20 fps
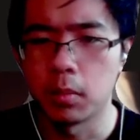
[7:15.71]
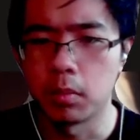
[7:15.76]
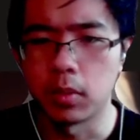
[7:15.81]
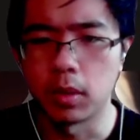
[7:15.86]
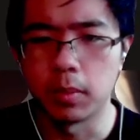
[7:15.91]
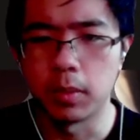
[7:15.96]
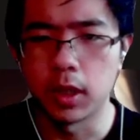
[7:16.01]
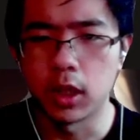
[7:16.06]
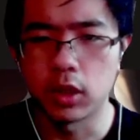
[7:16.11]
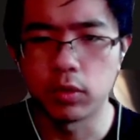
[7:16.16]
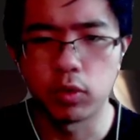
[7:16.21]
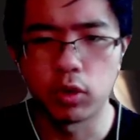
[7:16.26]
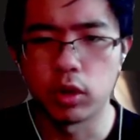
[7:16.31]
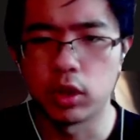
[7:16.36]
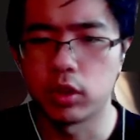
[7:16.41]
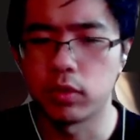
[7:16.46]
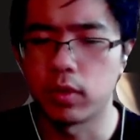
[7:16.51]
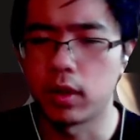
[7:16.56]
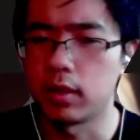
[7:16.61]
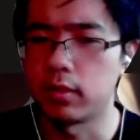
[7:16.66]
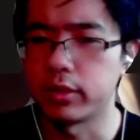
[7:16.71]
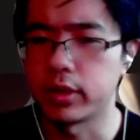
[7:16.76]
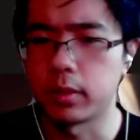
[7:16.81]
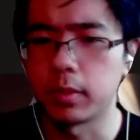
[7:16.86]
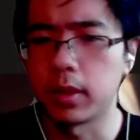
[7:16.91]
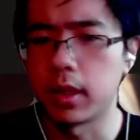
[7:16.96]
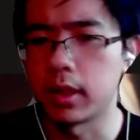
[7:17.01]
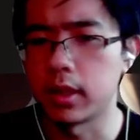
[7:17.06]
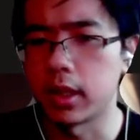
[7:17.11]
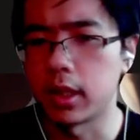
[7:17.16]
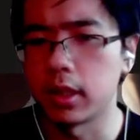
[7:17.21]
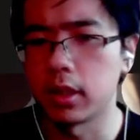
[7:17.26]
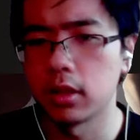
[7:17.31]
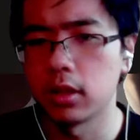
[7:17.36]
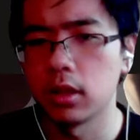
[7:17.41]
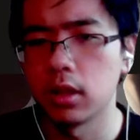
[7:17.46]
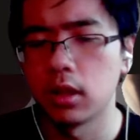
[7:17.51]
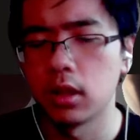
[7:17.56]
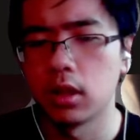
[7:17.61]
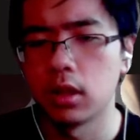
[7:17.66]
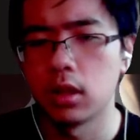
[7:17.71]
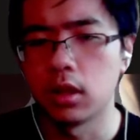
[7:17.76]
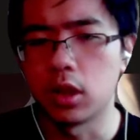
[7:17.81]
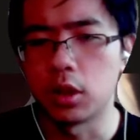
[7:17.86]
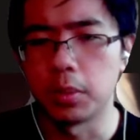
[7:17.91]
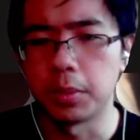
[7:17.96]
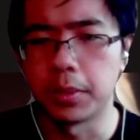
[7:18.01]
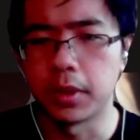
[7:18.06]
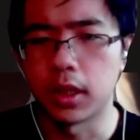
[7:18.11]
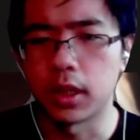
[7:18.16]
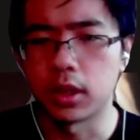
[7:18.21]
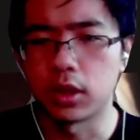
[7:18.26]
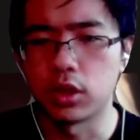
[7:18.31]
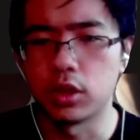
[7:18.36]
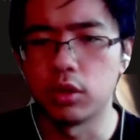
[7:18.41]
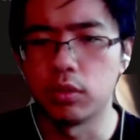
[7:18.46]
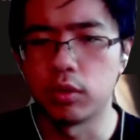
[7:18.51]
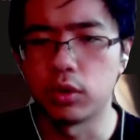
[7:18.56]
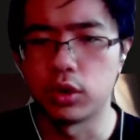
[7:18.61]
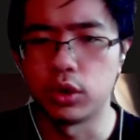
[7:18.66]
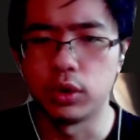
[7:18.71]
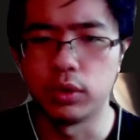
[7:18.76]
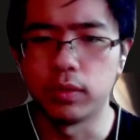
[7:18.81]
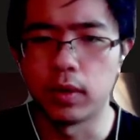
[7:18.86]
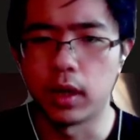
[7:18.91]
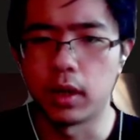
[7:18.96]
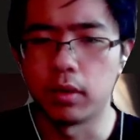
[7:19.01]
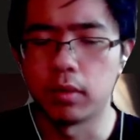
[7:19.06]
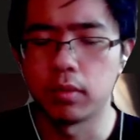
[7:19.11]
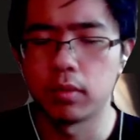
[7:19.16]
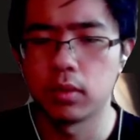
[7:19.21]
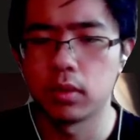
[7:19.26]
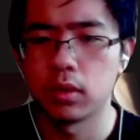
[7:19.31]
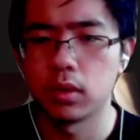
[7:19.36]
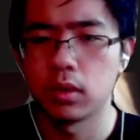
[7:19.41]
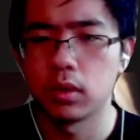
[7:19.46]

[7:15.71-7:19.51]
Maybe h4, h5 or something like that. Maybe like g4, g5.